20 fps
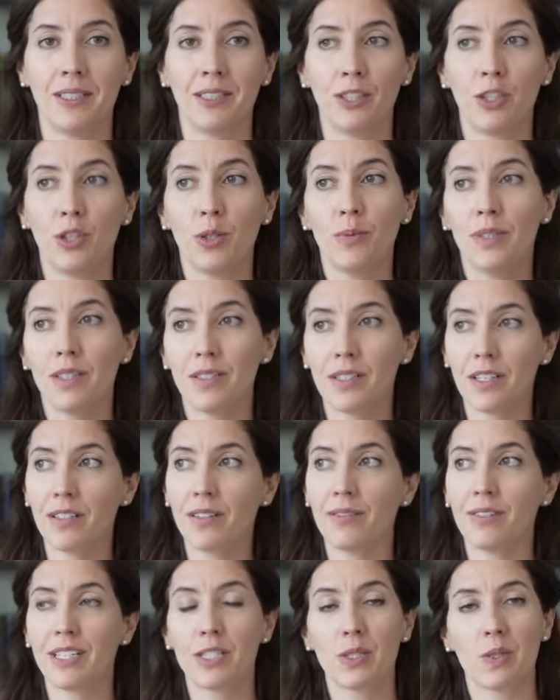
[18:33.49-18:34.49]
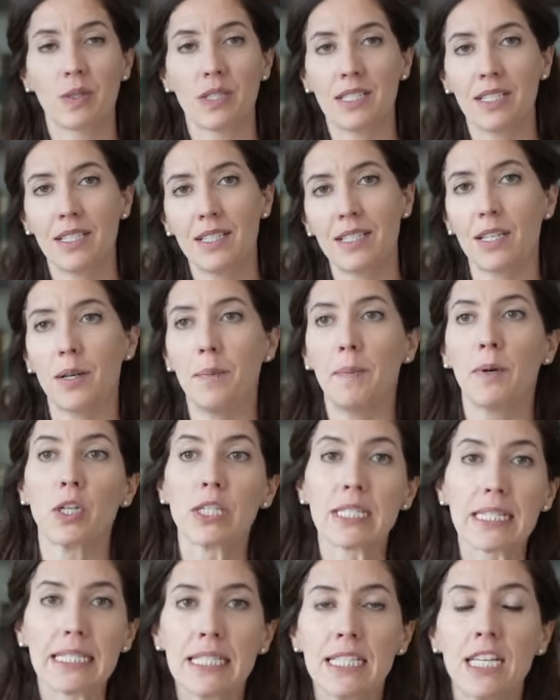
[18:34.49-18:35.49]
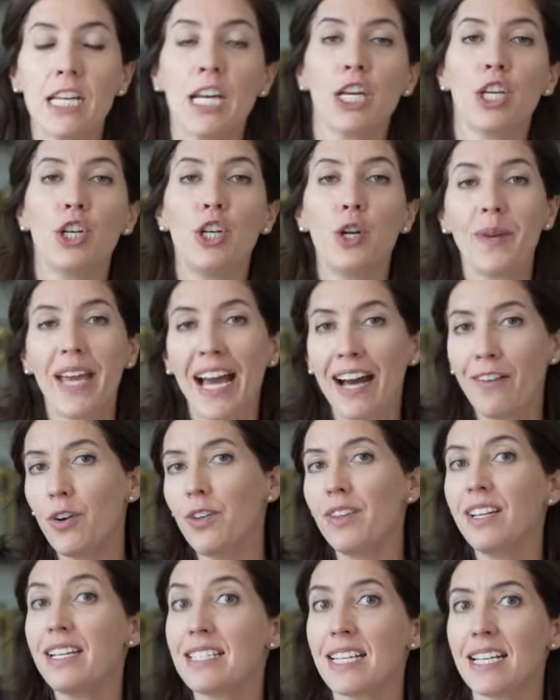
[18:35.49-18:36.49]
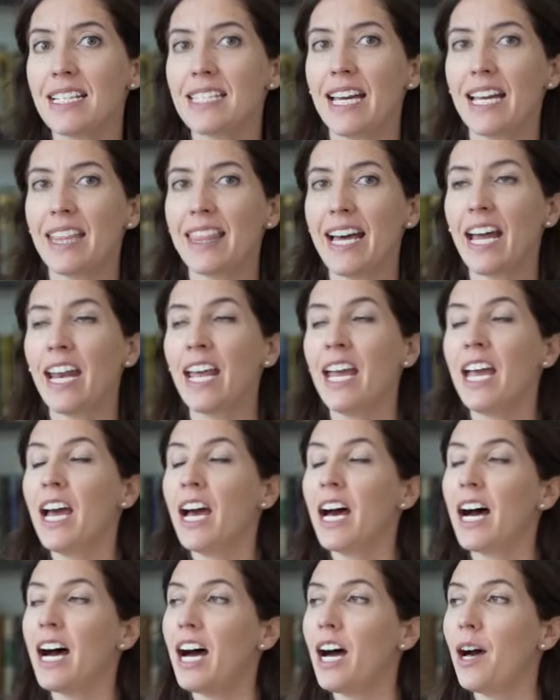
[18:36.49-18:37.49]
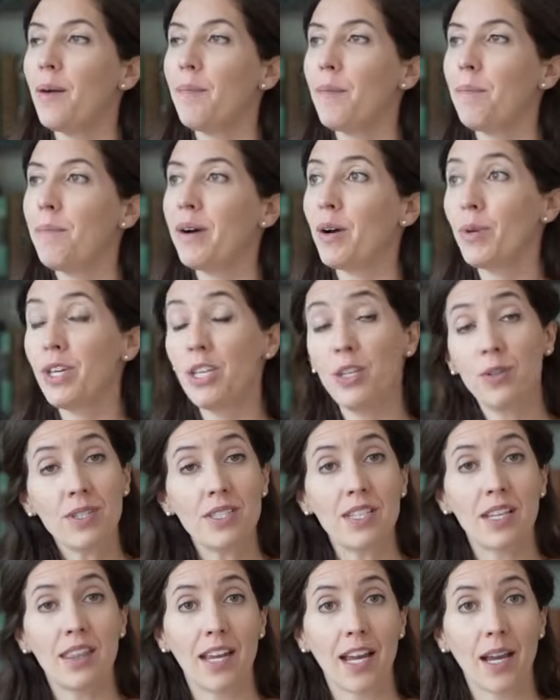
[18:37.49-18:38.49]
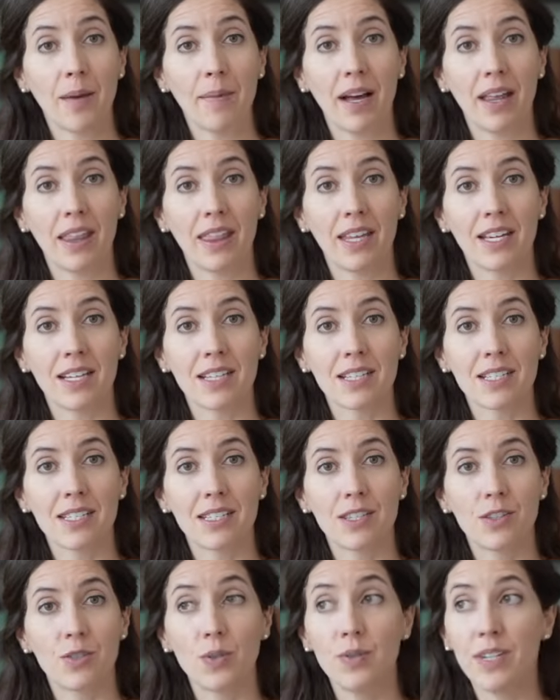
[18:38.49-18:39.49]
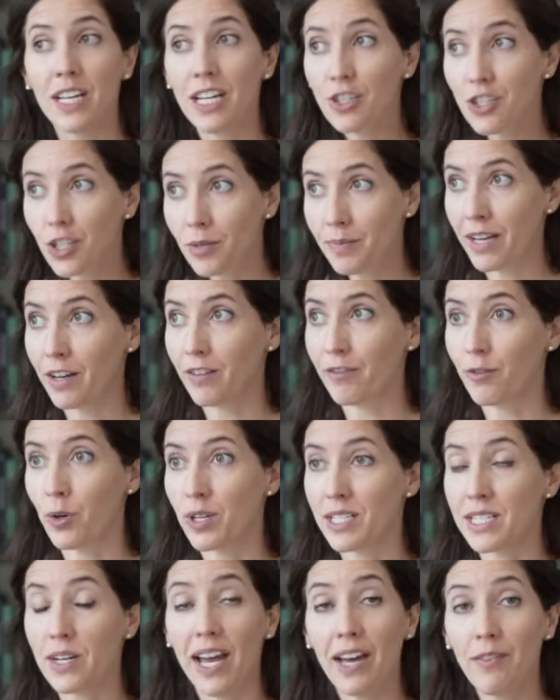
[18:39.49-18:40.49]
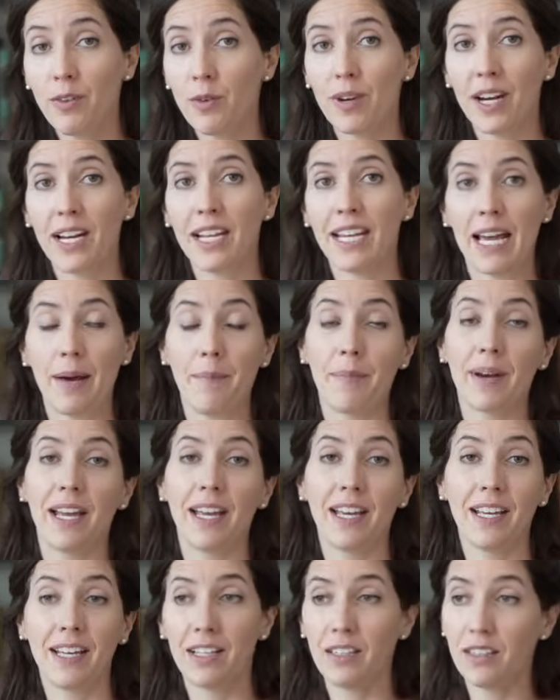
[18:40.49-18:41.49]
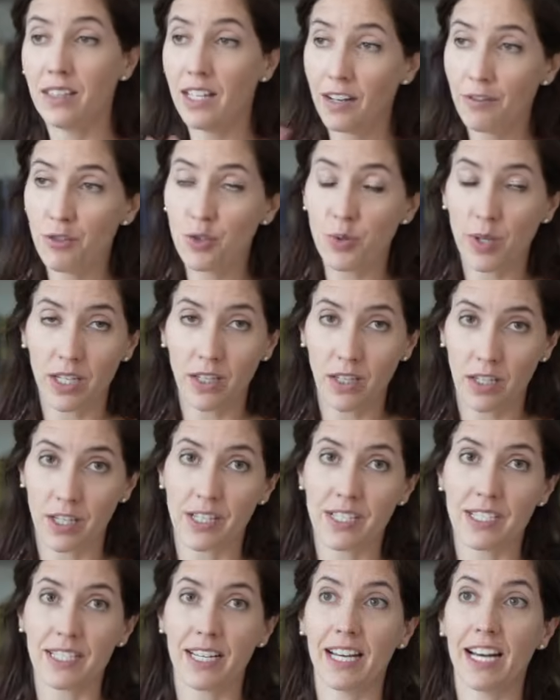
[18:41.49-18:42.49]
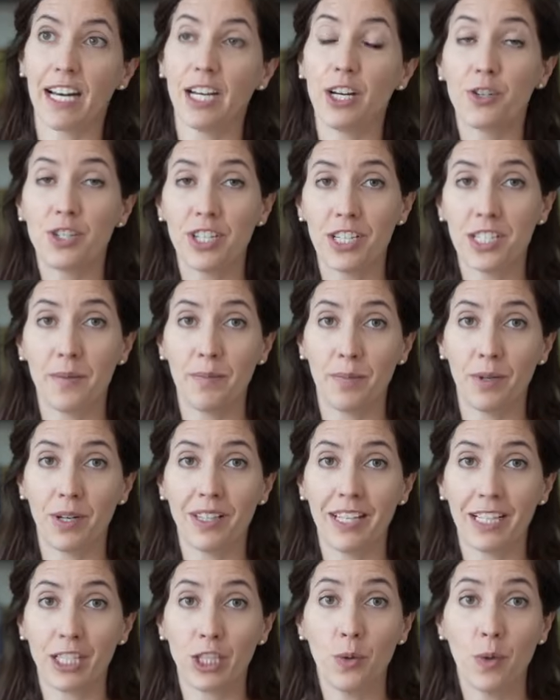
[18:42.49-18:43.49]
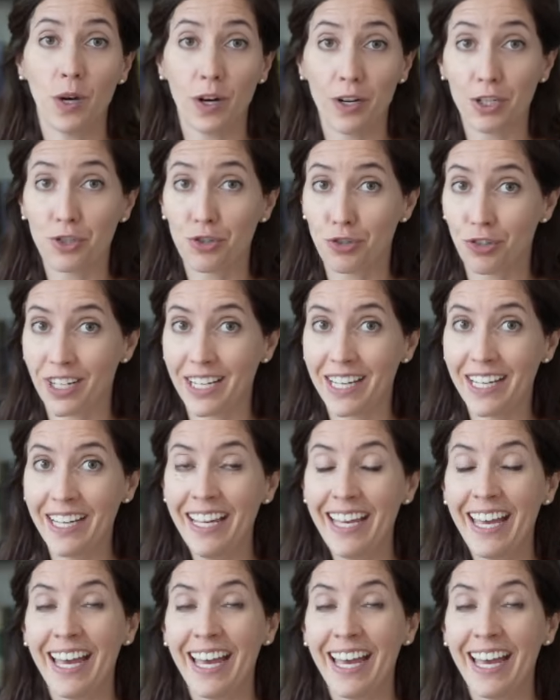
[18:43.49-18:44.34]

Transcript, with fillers: Humans aren't resources, they're persons. You know, we have all these things like that. But we used to think about things through nature metaphors. Now, I haven't read it yet, but I love Joy Clarkson, and I know she has a book, Like You Are a Tree,